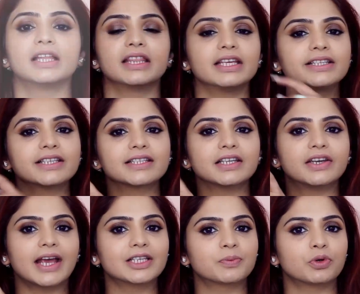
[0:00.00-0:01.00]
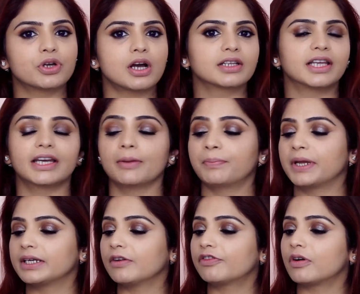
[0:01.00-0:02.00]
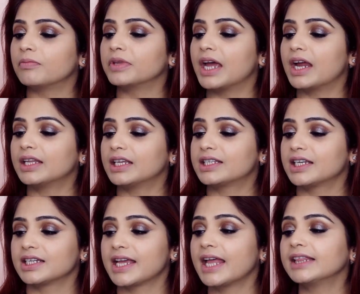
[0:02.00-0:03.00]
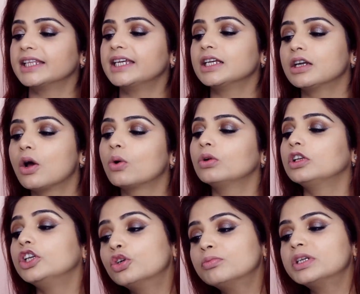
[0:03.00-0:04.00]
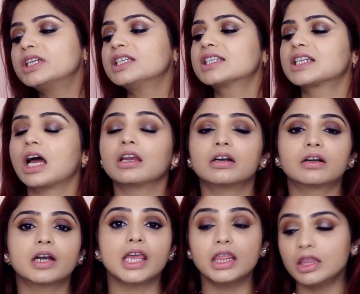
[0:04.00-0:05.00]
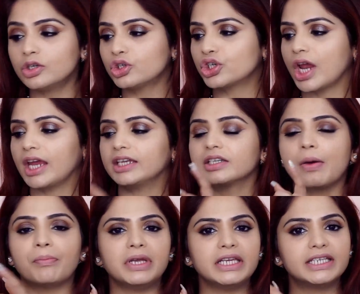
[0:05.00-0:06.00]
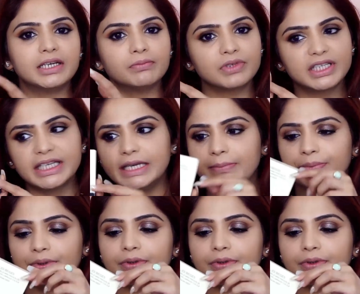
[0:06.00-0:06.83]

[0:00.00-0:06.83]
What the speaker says: This is the next product that I picked up from there that says Healthy Glow Luminous Color in the shade Medium Deep.